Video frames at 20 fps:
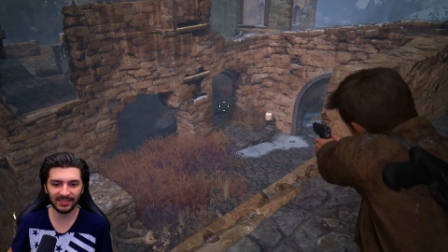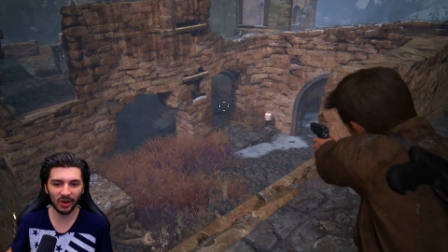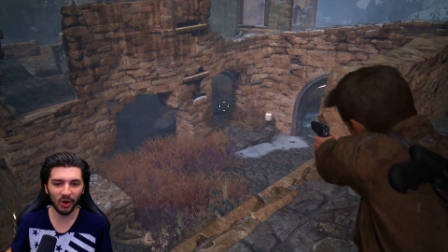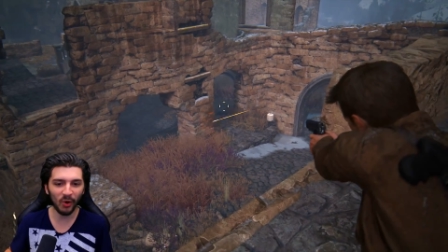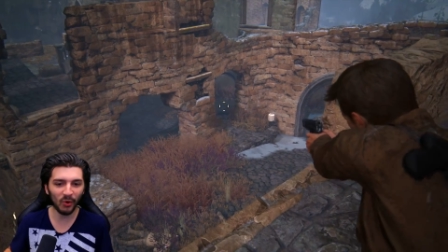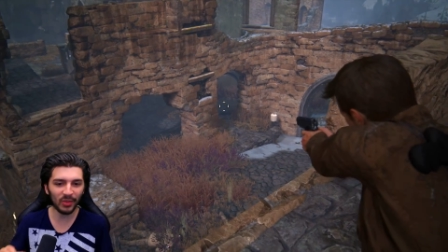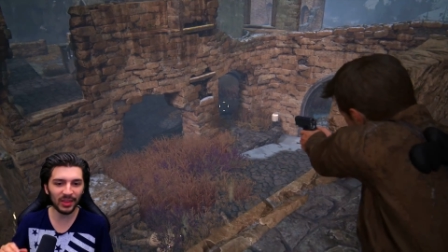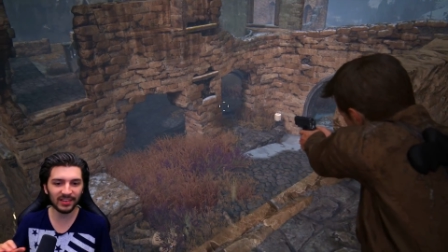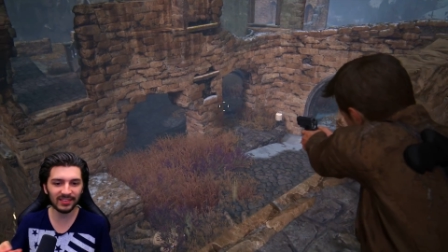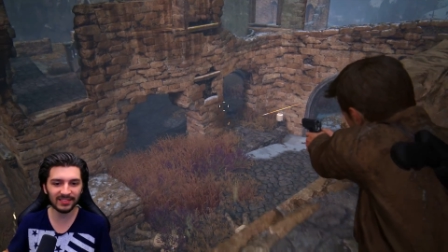
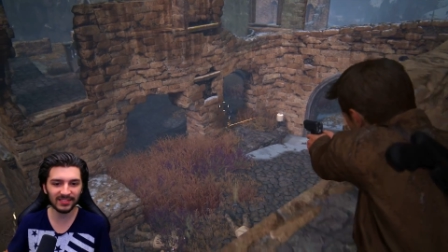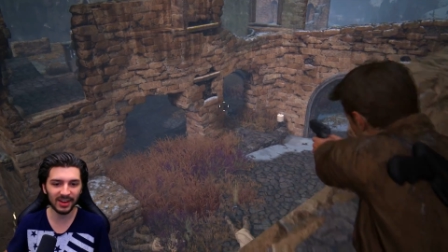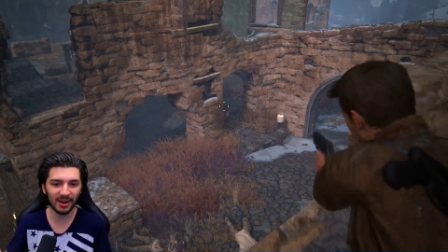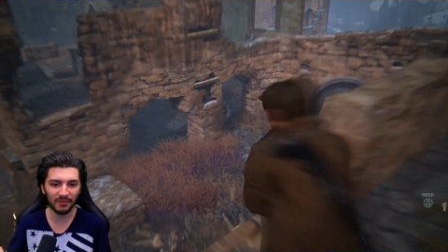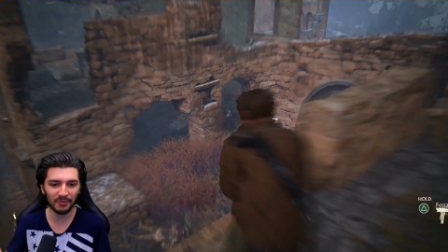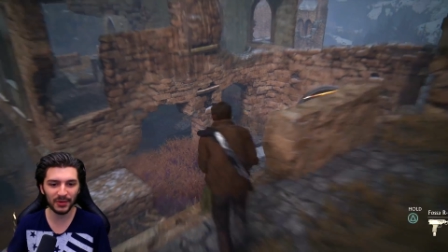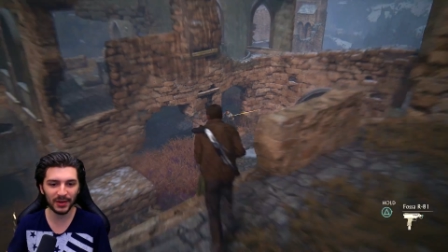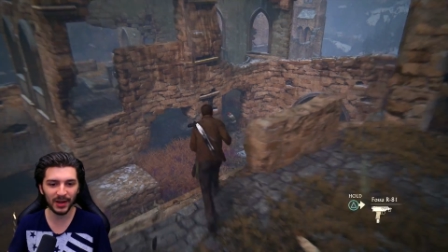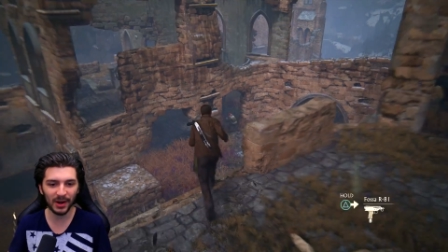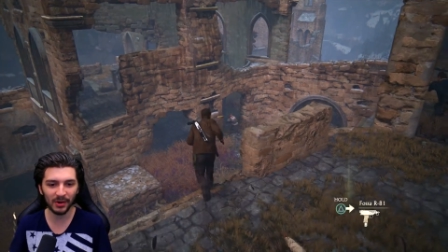All this
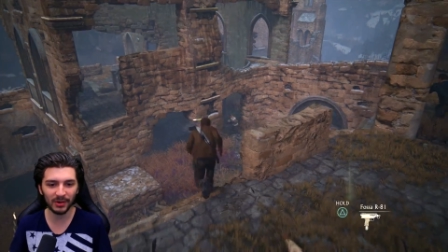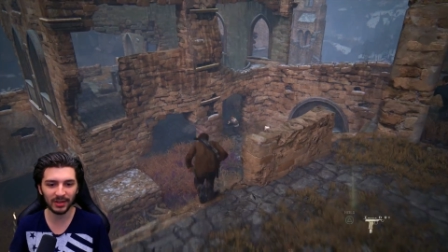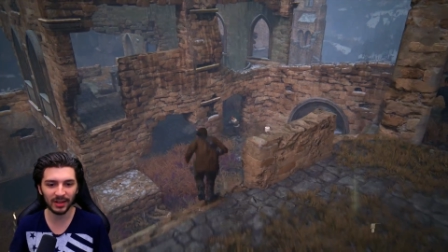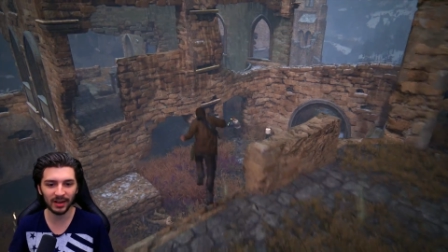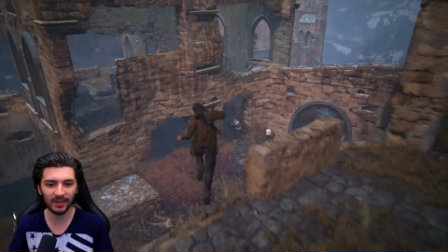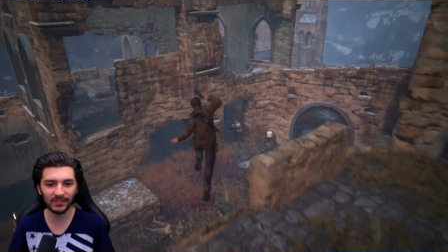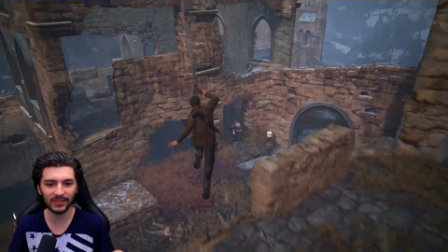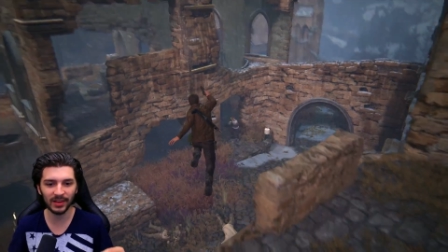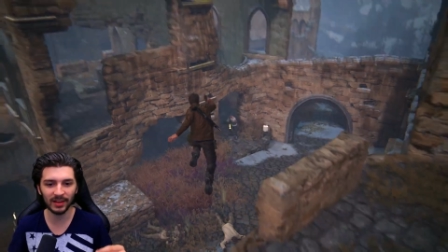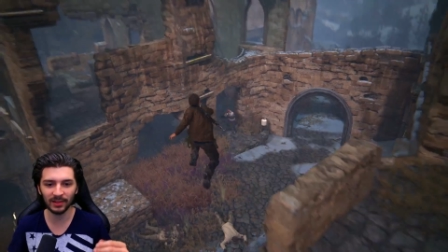stuff, you know,
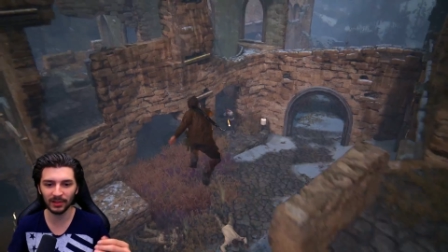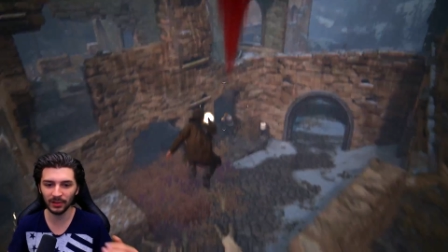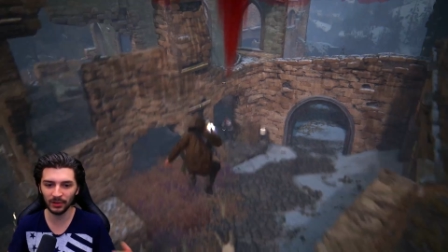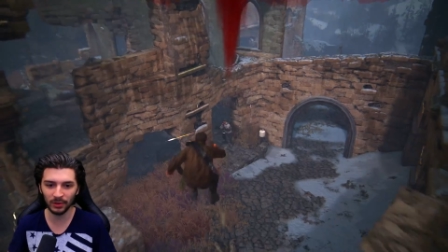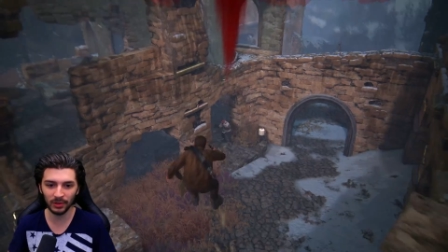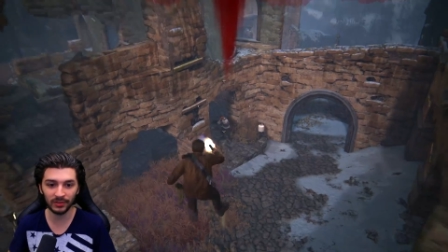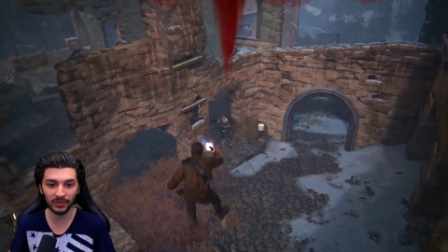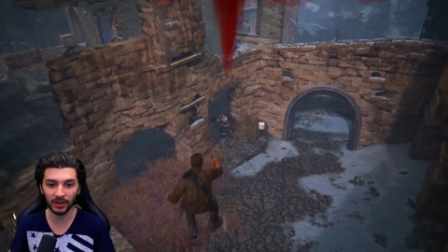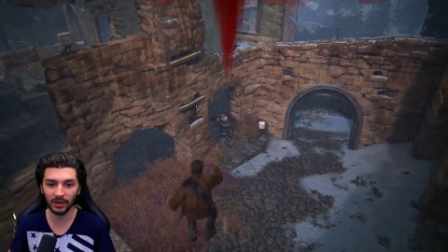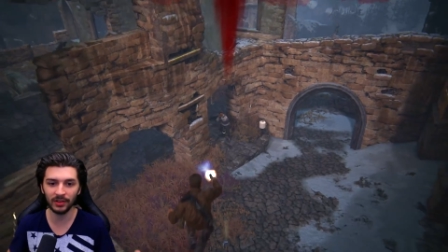the
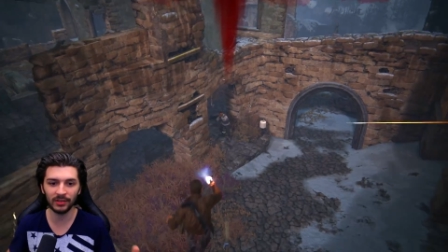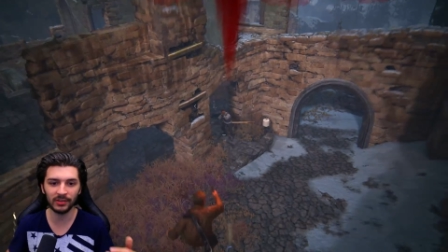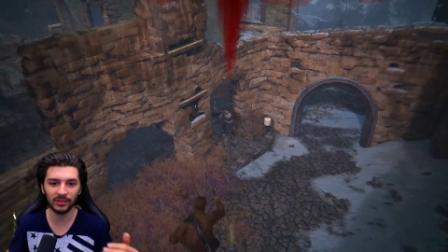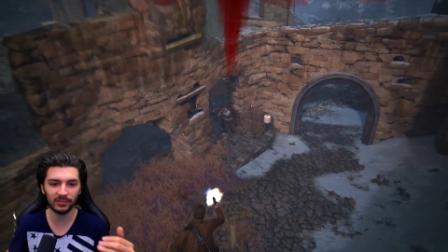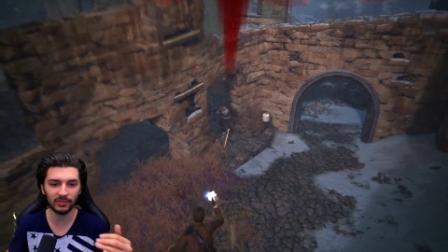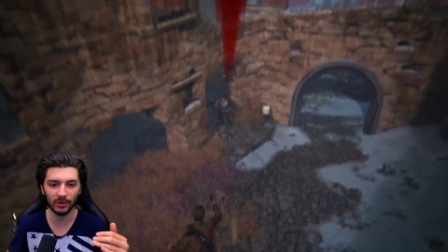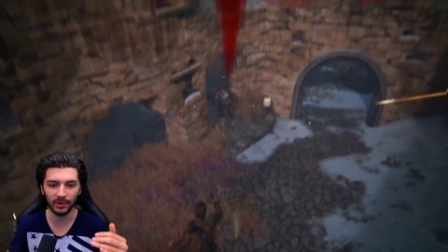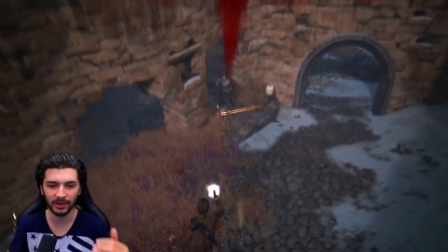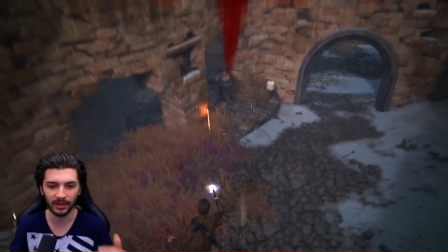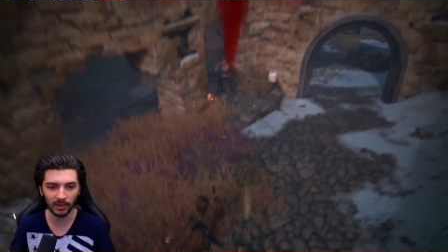
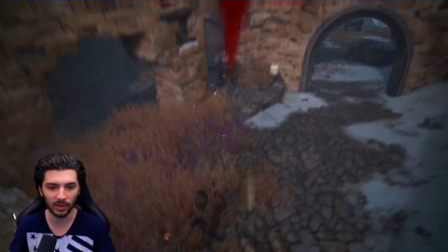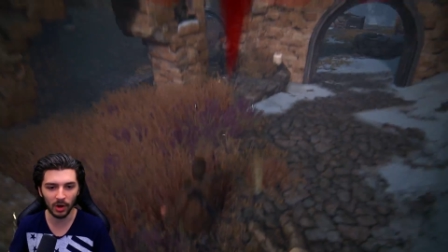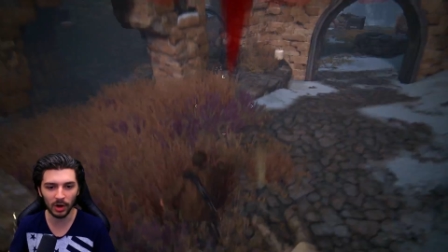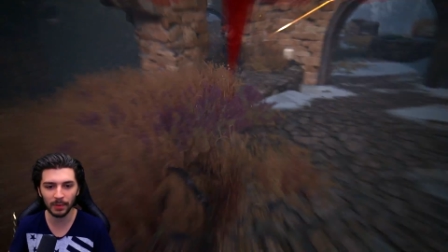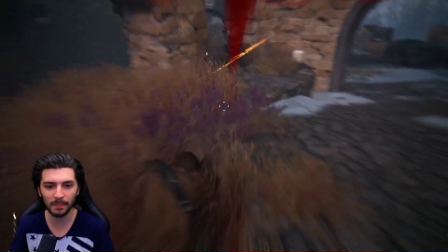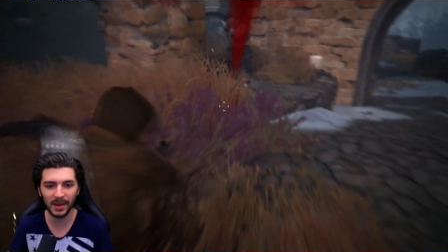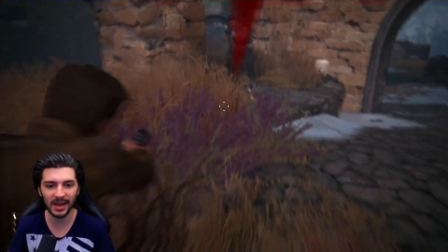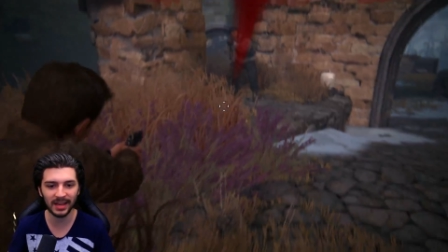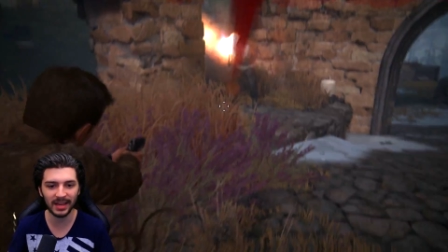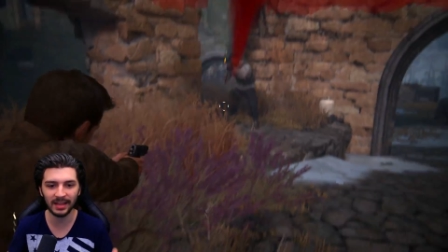
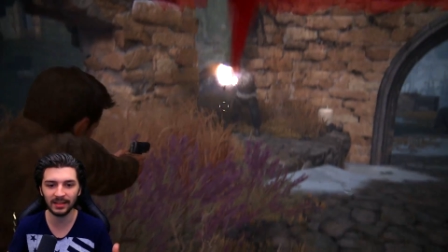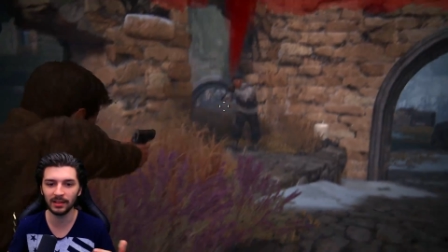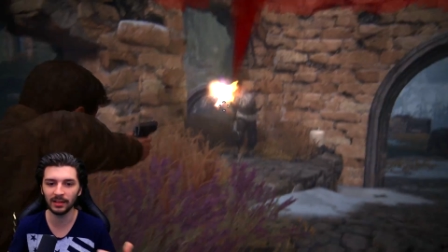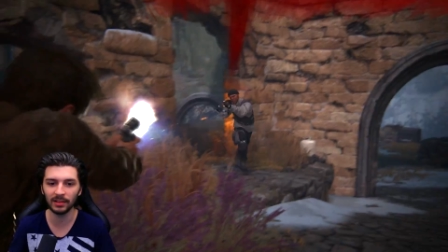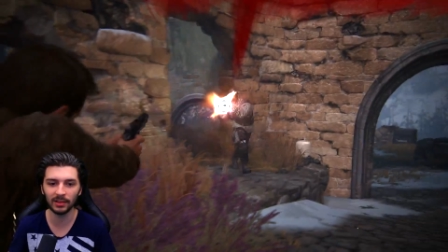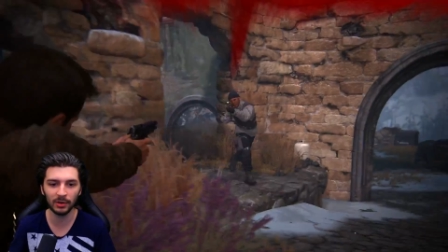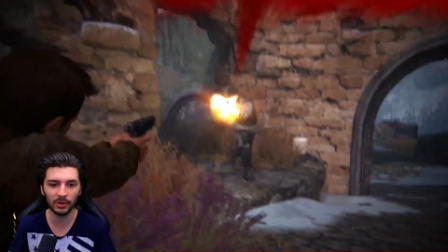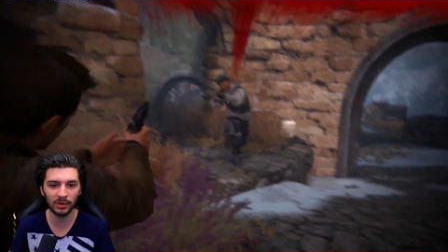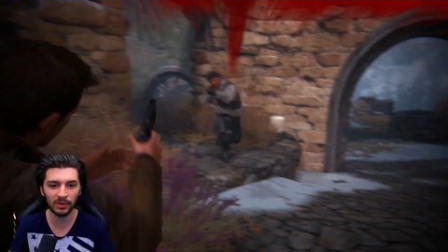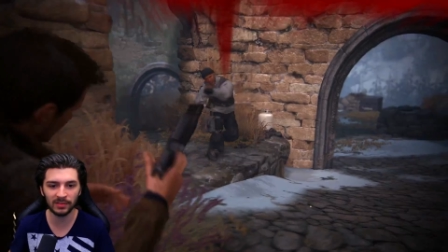lockpicking, the
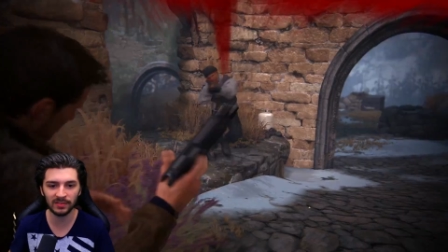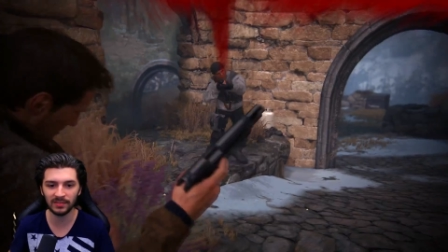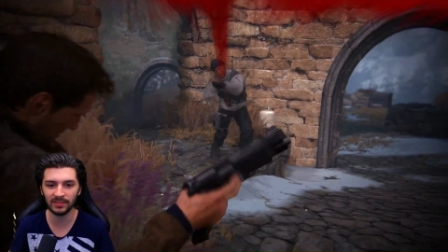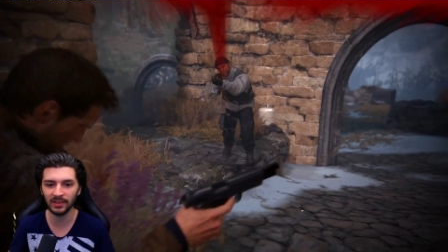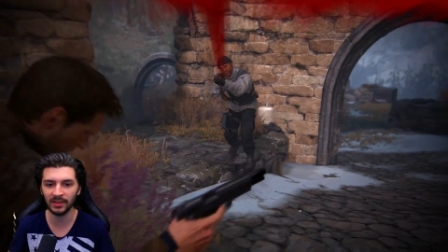loot,